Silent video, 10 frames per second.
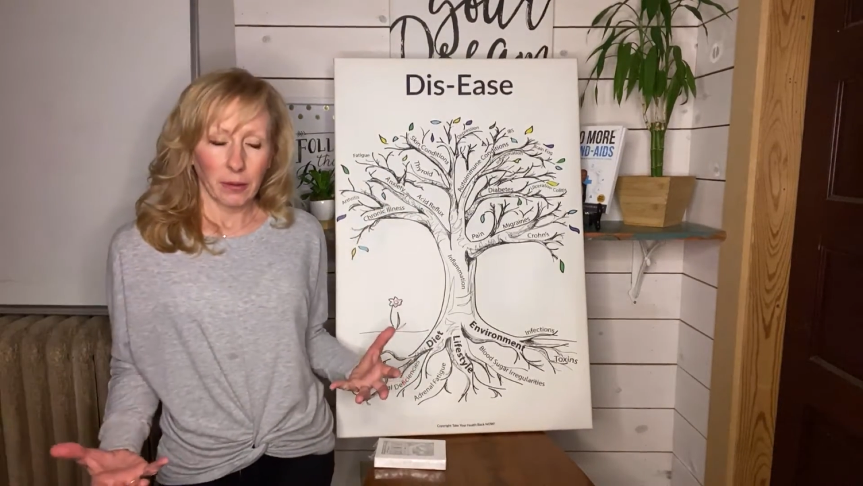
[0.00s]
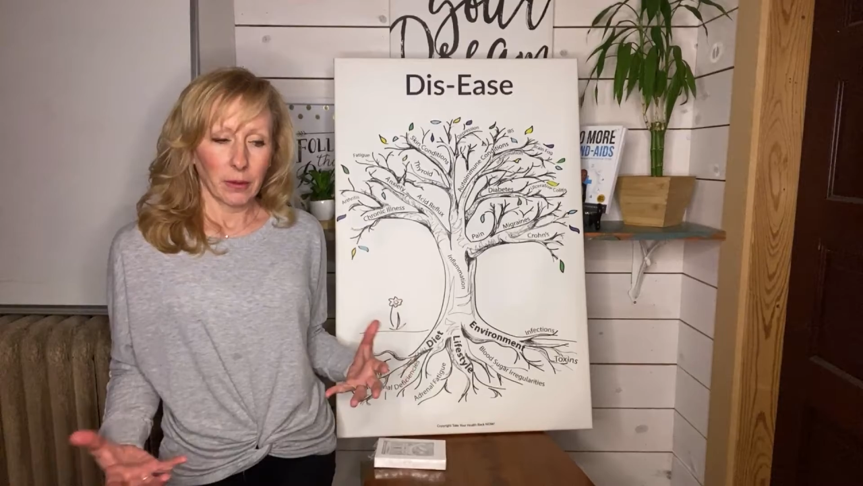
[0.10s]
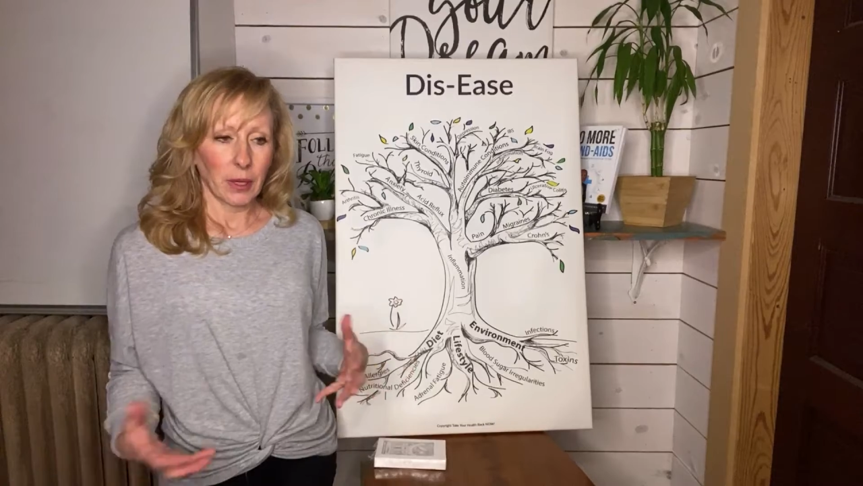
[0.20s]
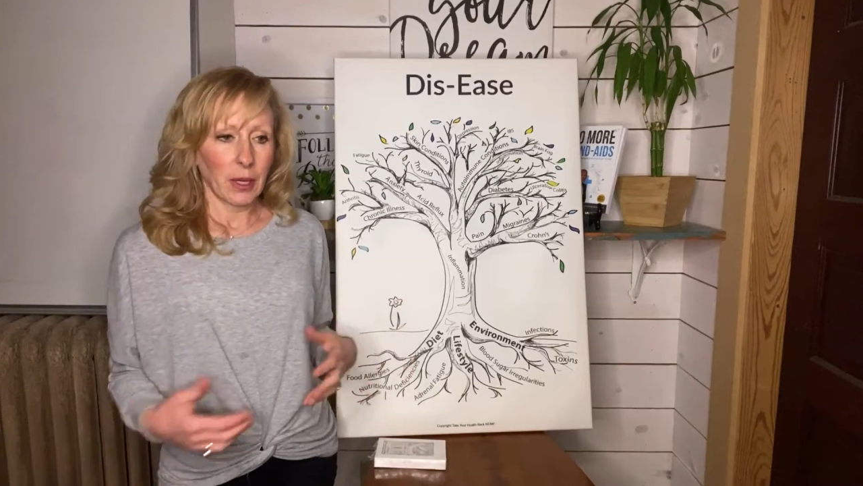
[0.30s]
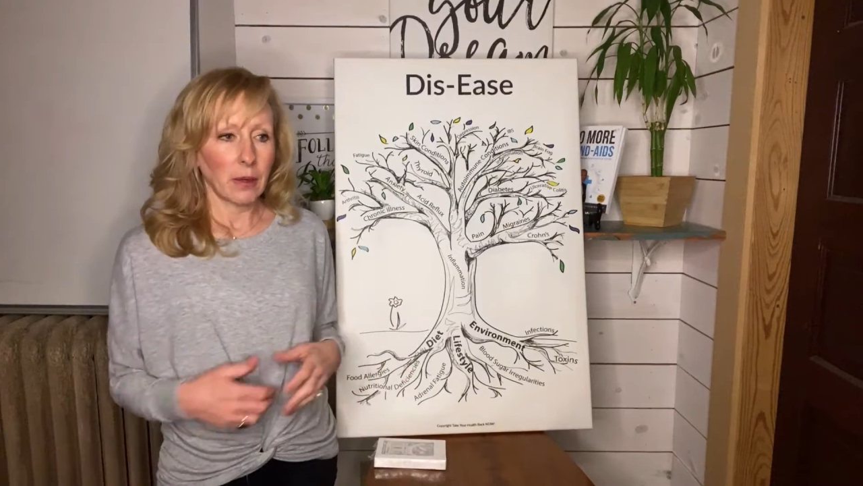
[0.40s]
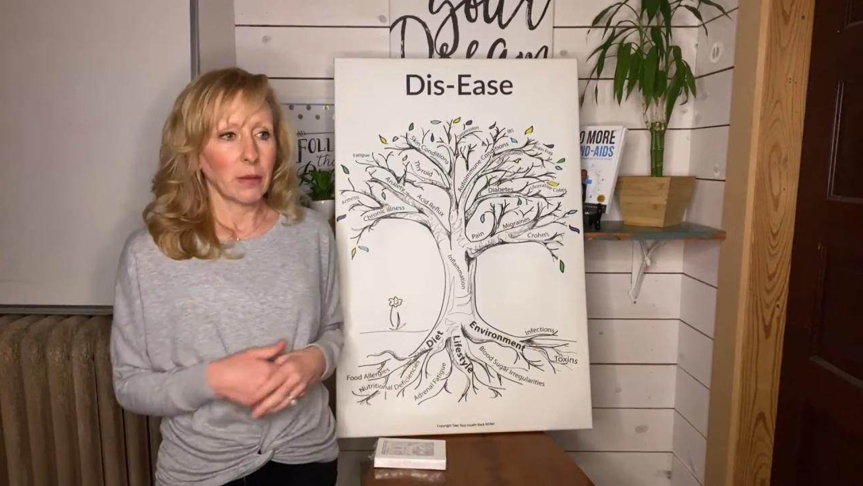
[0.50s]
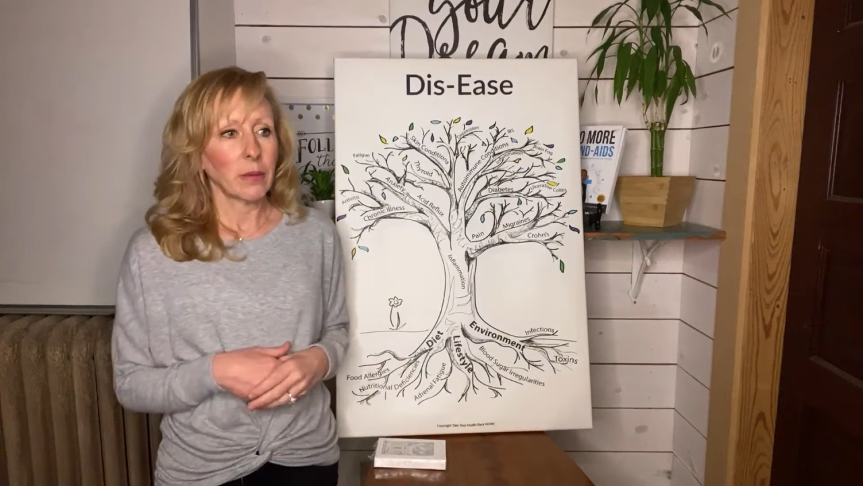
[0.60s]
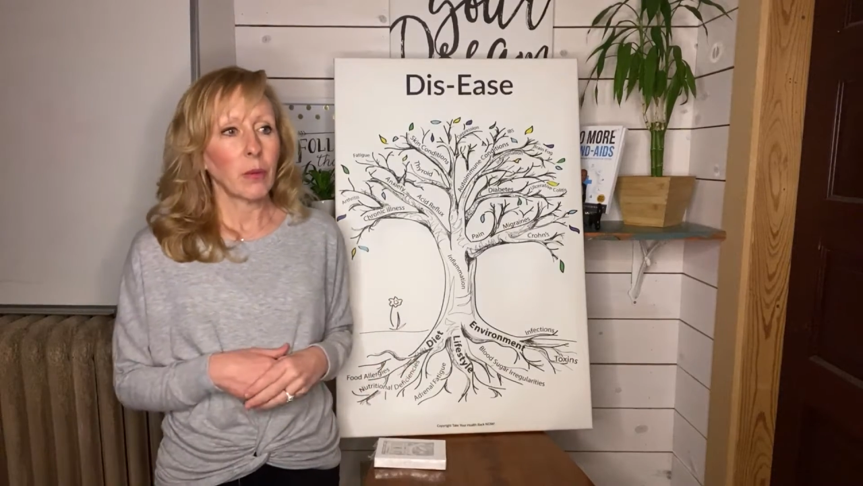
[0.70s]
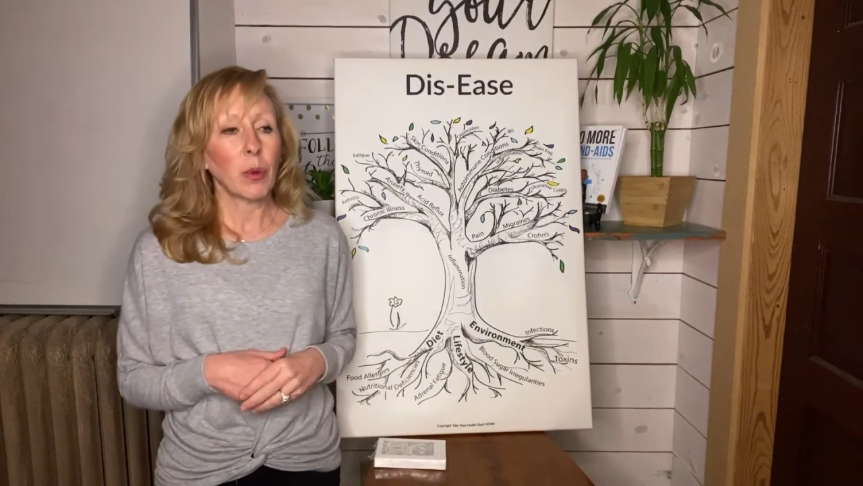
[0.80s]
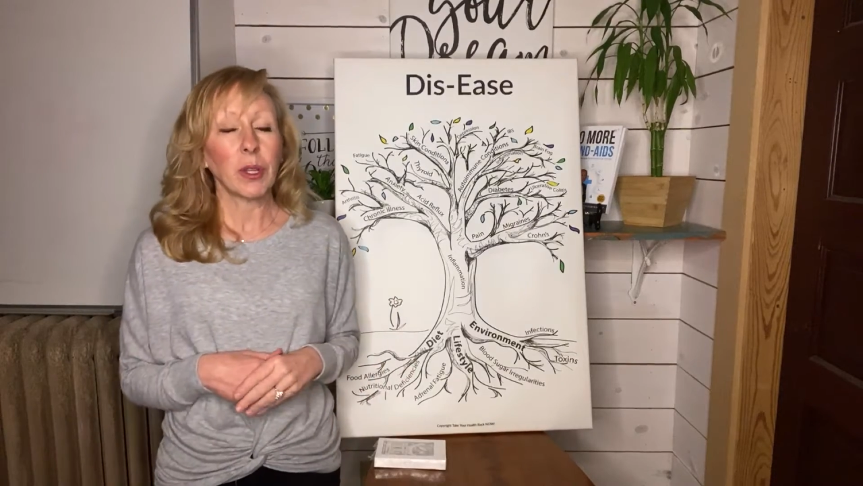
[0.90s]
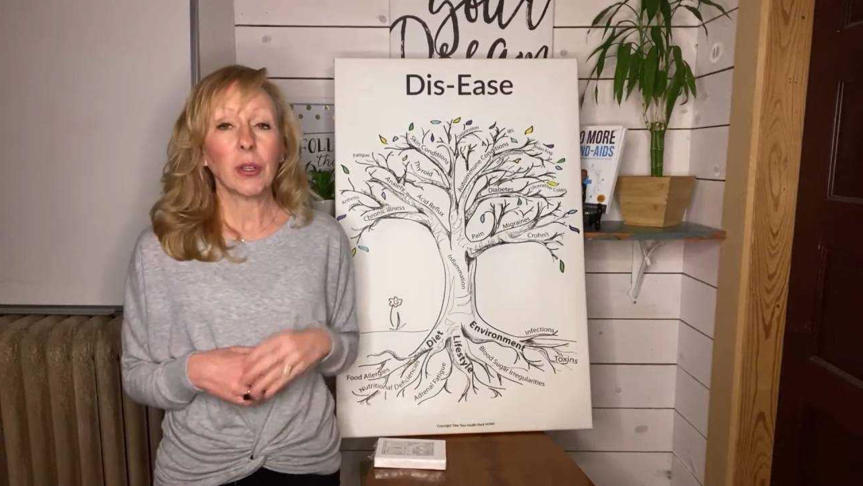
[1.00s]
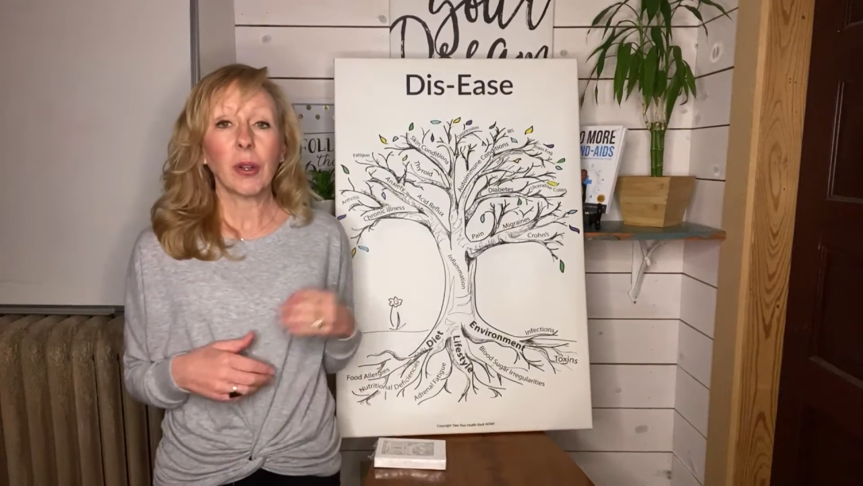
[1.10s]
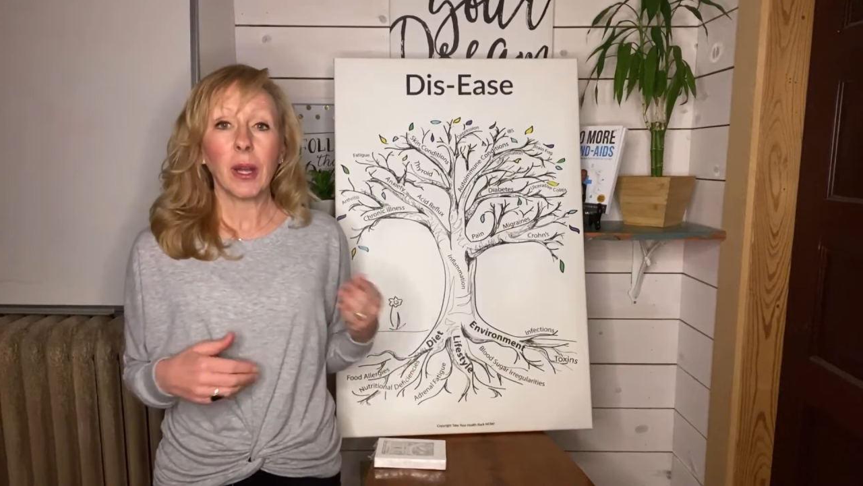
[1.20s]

okay, whether you're